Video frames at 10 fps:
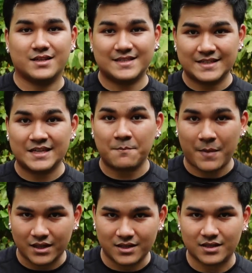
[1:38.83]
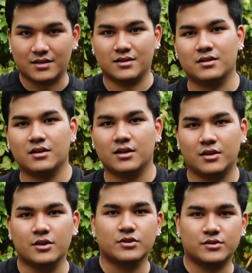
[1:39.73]
cinematic?
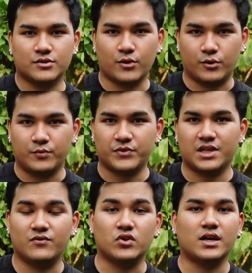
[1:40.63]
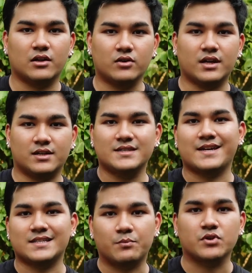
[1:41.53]
So if you take a look at these
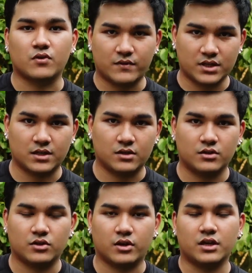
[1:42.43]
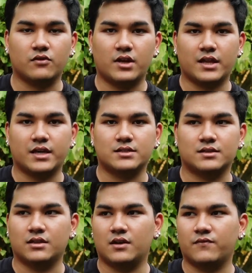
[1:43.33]
examples over here, you're going to realize
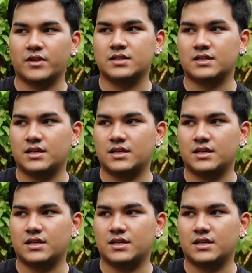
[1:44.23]
the difference